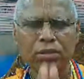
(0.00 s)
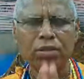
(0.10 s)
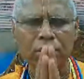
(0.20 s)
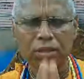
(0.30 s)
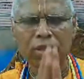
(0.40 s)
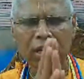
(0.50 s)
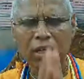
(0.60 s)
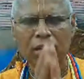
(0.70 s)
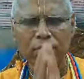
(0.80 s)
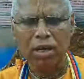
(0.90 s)
O
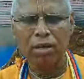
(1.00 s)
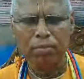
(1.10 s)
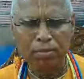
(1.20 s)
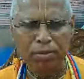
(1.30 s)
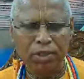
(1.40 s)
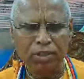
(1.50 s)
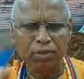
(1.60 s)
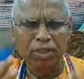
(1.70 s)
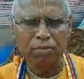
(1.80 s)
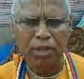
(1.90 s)
Gauranga Mahaprabhu. This
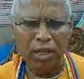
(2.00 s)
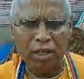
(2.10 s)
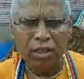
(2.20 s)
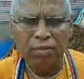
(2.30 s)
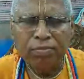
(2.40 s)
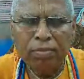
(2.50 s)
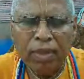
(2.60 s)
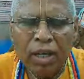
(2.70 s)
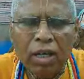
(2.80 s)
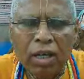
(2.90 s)
was a prayer
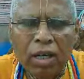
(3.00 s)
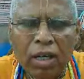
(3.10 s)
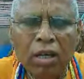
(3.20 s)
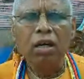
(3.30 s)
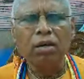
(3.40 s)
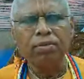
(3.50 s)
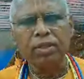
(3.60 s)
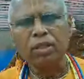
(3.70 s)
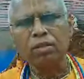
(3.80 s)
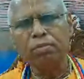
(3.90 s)
of
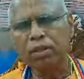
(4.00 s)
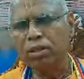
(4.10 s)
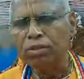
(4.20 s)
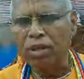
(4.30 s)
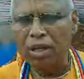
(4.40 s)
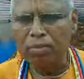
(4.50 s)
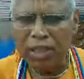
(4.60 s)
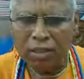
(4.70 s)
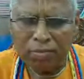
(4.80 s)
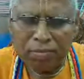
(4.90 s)
Rupa
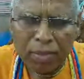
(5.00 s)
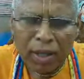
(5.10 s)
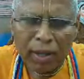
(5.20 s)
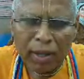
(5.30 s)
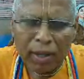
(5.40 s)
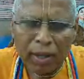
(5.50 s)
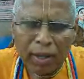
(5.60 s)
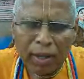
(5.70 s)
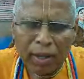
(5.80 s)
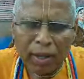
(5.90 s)
Goswami.
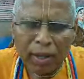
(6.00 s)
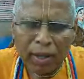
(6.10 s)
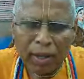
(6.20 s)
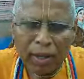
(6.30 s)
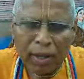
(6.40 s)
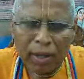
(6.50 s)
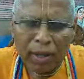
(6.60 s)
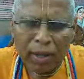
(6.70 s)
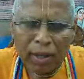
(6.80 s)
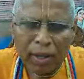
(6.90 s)
And
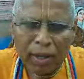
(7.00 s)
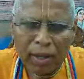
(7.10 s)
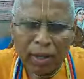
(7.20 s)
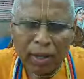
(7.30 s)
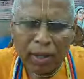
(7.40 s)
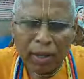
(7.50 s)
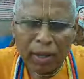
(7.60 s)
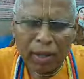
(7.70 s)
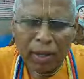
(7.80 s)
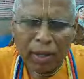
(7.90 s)
now,
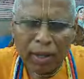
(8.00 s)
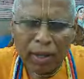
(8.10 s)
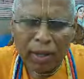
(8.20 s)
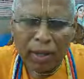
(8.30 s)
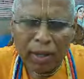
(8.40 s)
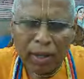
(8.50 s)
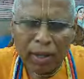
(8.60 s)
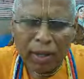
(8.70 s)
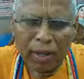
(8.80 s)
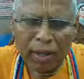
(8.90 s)

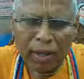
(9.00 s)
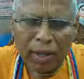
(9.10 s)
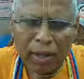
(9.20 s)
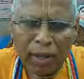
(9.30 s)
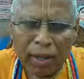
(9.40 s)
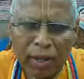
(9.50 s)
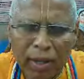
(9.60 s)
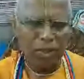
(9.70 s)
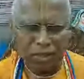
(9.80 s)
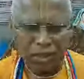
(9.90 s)
Mahaprabhu was in
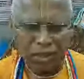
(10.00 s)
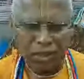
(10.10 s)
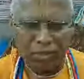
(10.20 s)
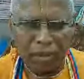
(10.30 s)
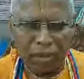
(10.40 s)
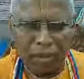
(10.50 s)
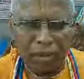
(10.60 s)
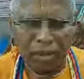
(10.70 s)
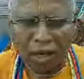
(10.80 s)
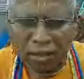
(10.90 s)
Bharat also
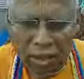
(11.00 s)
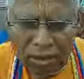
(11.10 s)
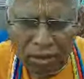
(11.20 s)
earlier.